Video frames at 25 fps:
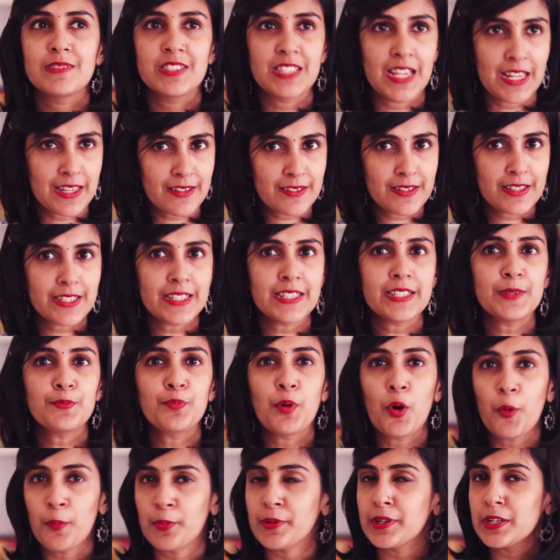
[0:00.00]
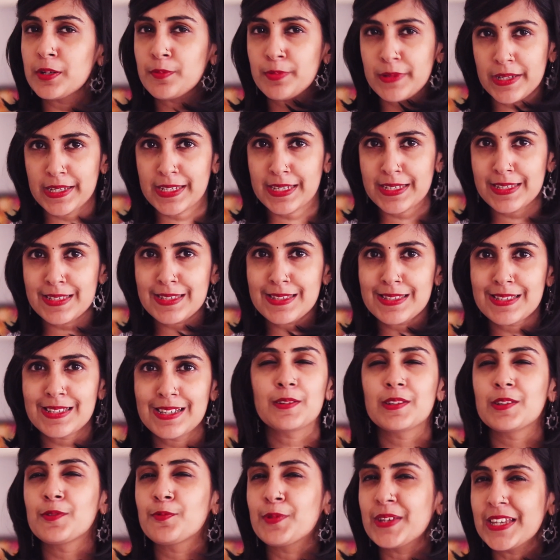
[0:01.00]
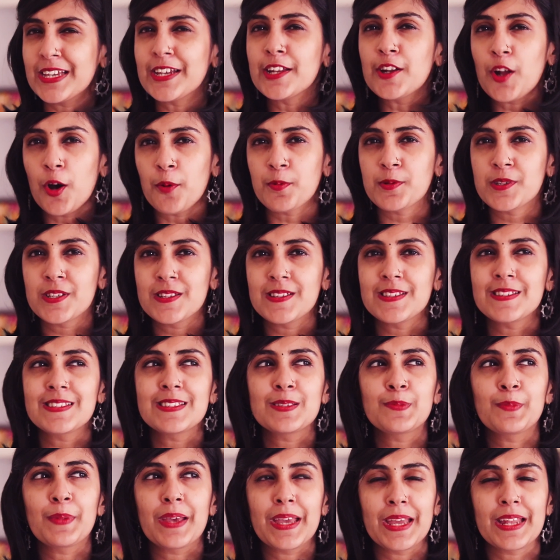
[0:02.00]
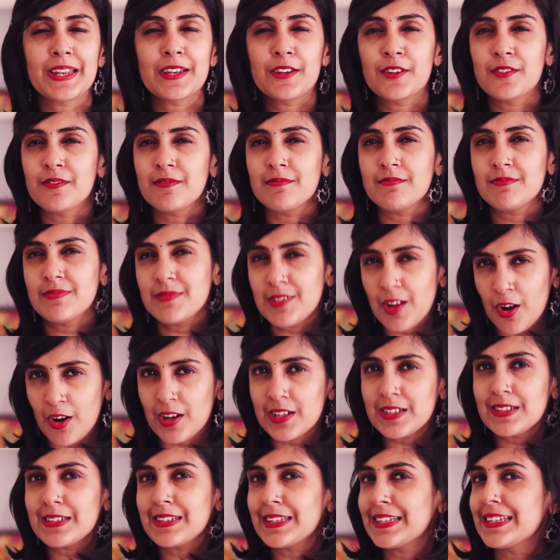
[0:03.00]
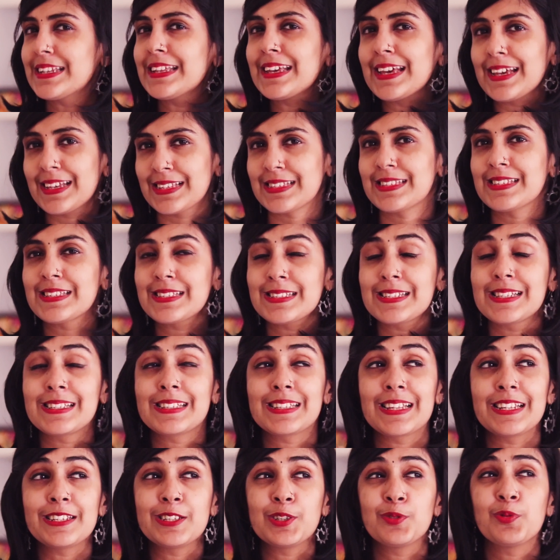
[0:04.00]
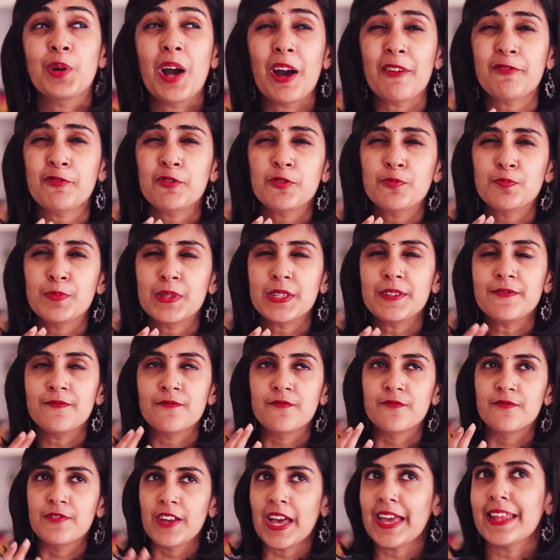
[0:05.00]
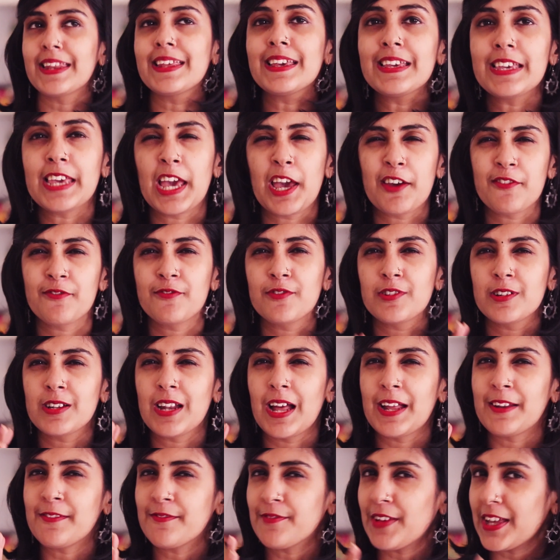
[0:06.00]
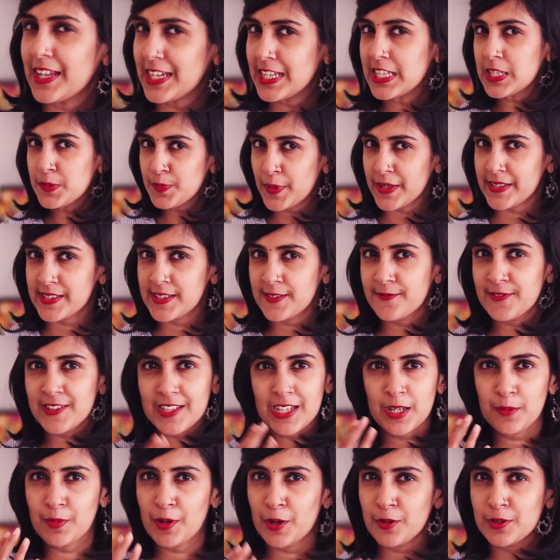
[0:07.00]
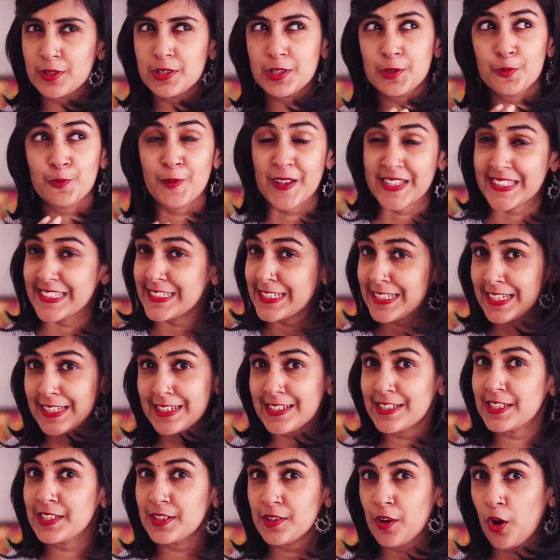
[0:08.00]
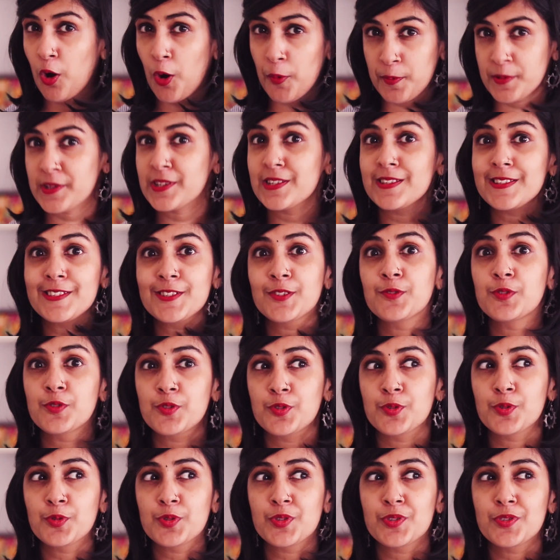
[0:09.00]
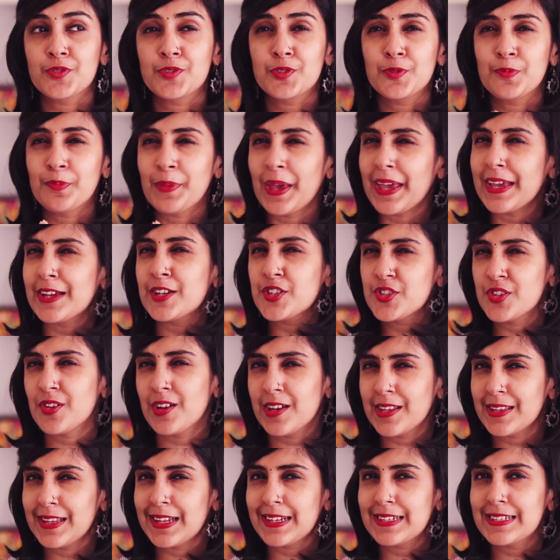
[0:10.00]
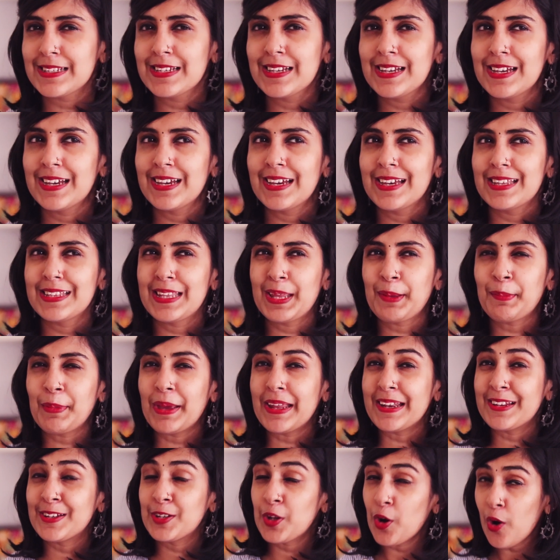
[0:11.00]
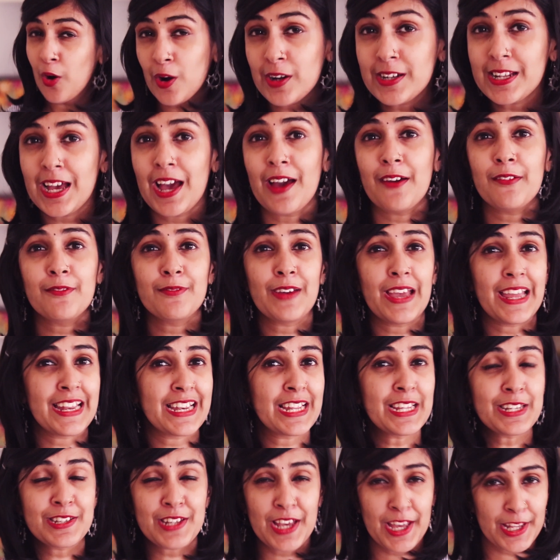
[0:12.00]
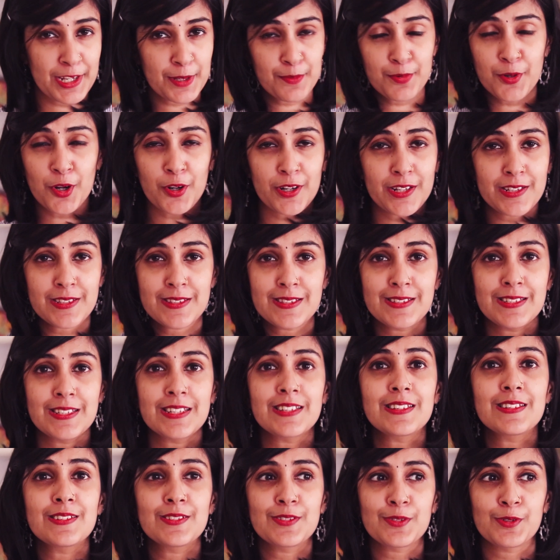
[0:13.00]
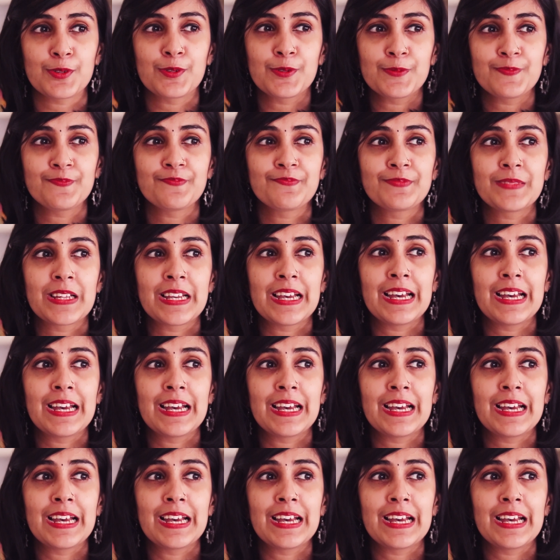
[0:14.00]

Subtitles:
generally popular place, the vegan options may not really exist, and then you have to be very careful and very specific about the vegetarian options you choose to make sure that they may not have any dairy products in it. So